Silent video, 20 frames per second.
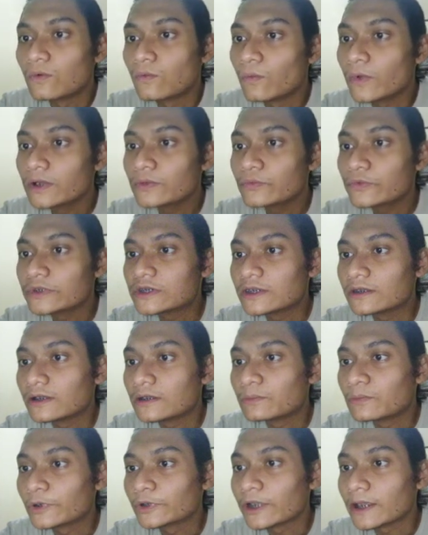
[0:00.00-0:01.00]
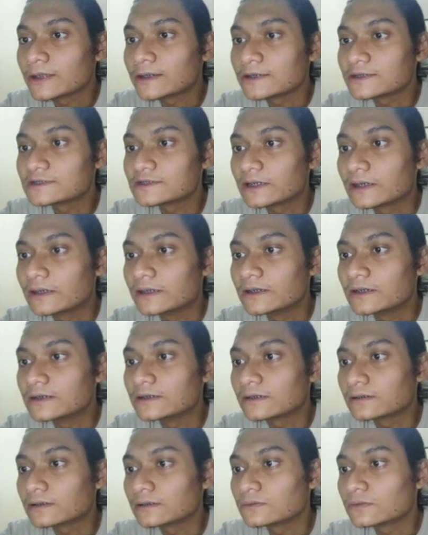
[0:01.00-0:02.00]
When we think about ethics in
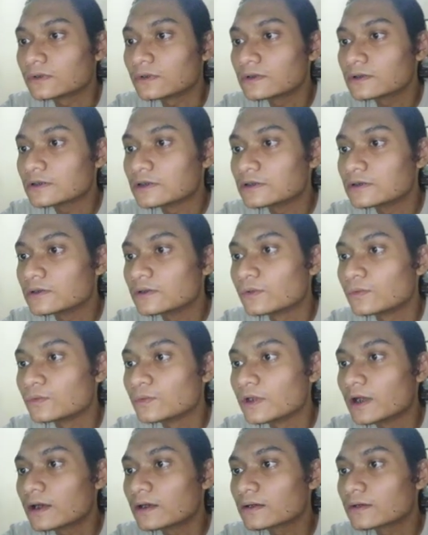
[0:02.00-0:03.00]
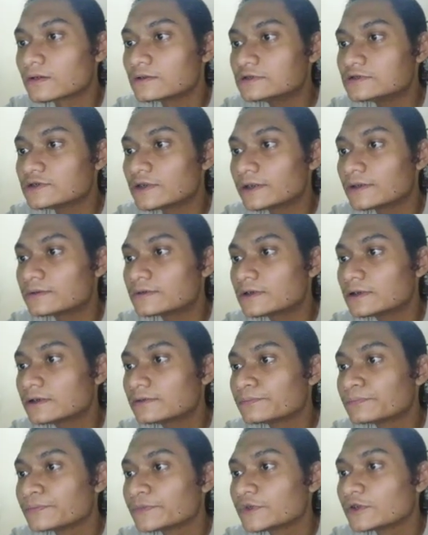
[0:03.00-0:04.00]
digital technology, we are considering
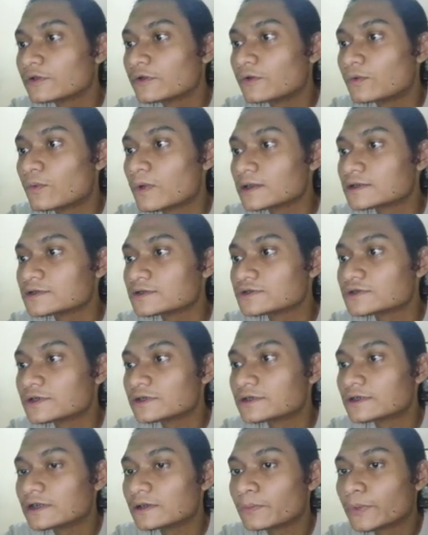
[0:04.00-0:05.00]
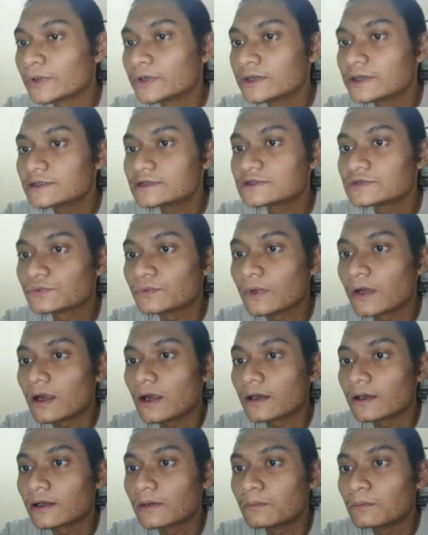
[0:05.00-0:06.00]
what society opinions
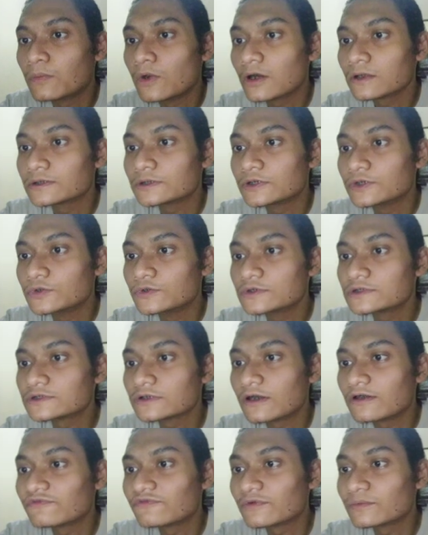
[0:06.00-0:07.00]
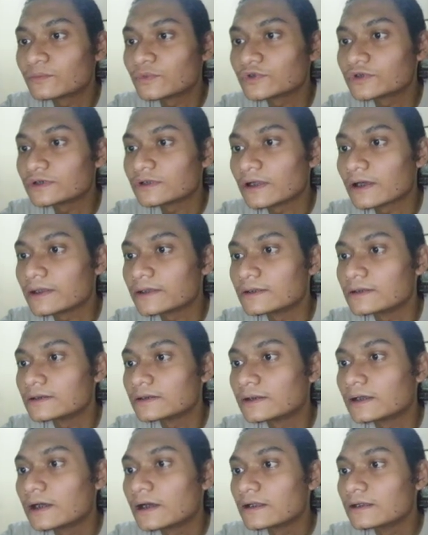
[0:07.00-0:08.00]
are about the use of computer and
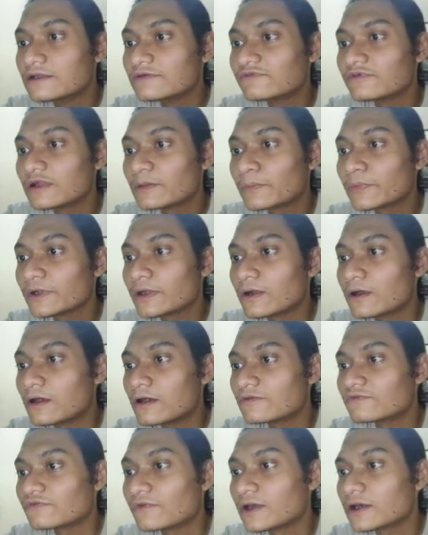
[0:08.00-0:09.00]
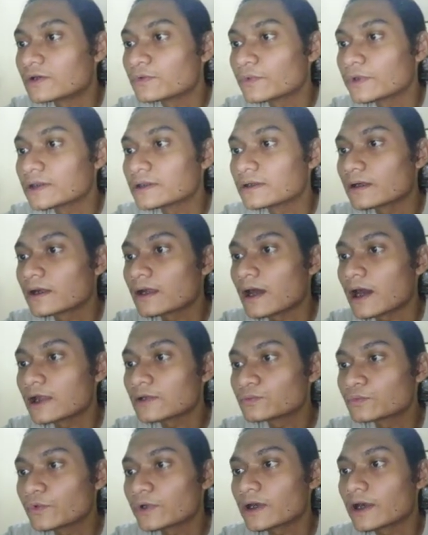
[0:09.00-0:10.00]
the development of
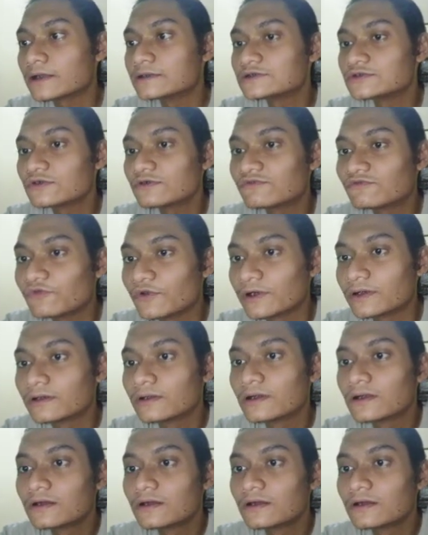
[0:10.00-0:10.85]
hardware and software.